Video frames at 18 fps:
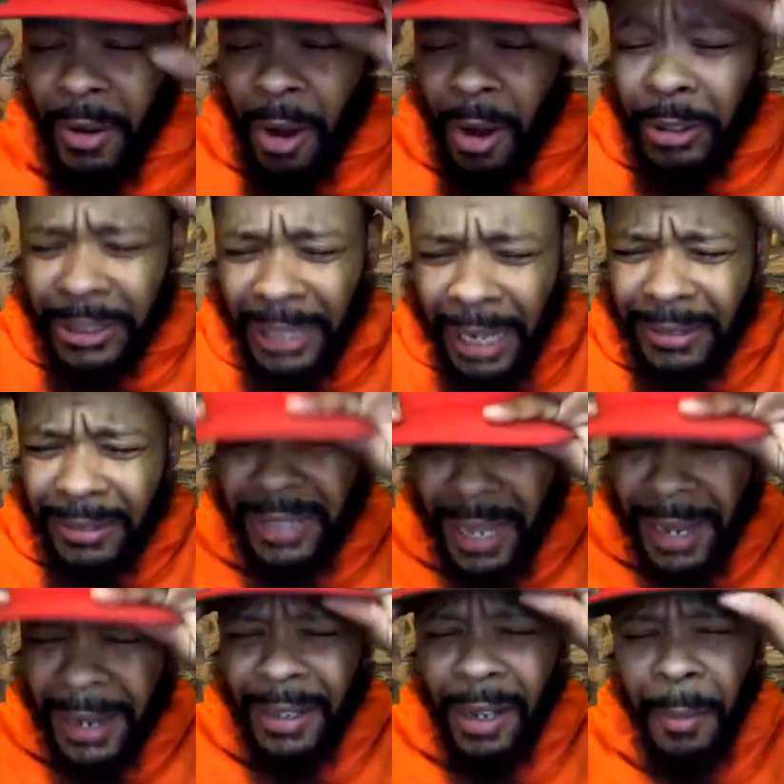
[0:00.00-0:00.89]
Shouts to
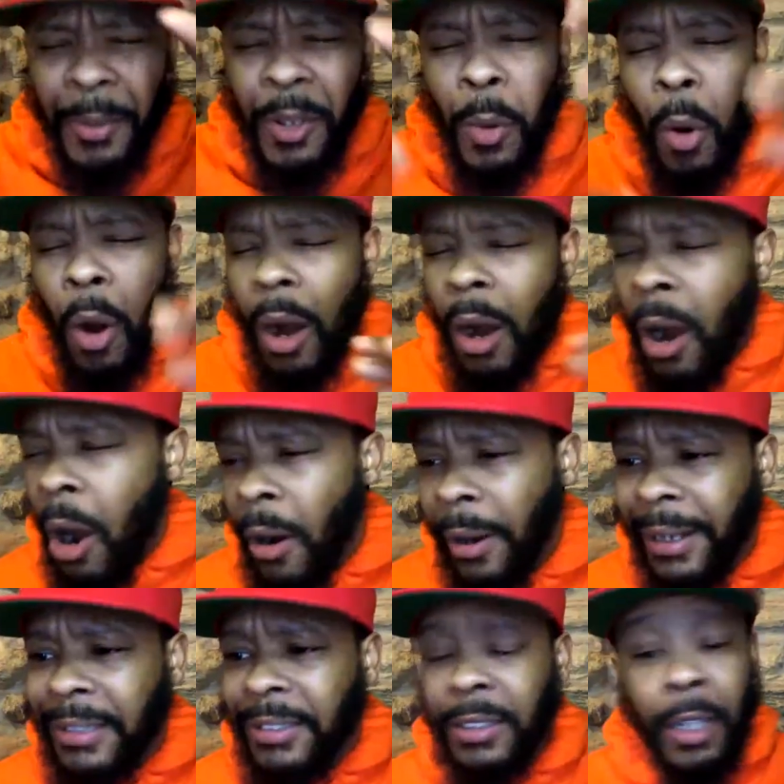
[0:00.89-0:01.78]
AWR
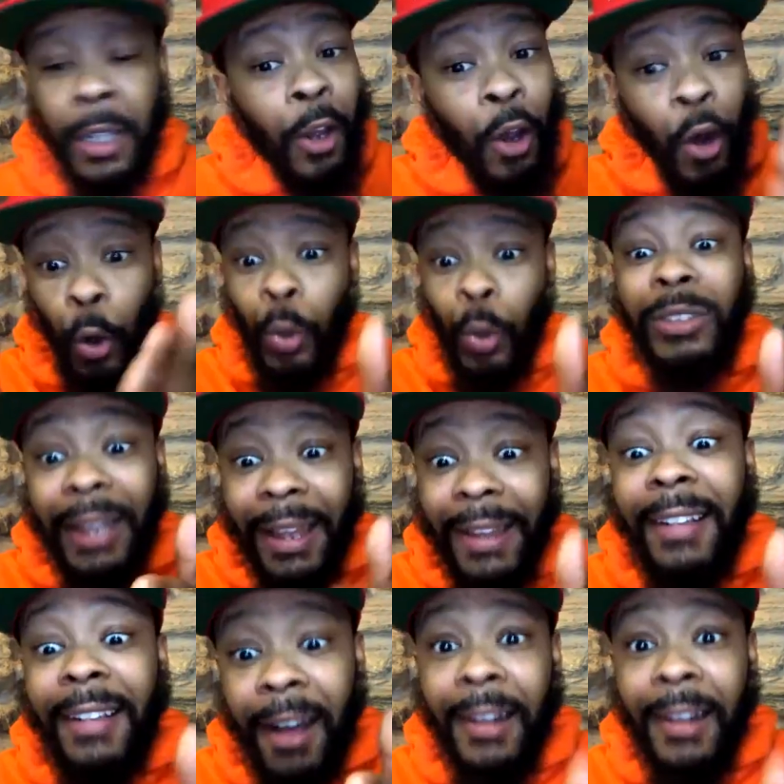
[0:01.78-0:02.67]
Hawkins, who's a
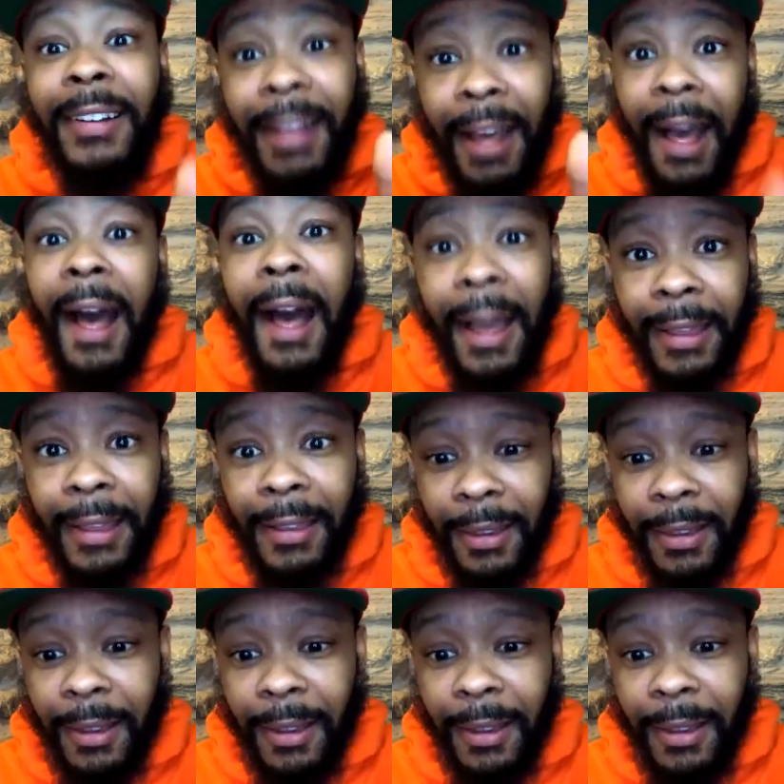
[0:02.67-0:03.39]
gun guy,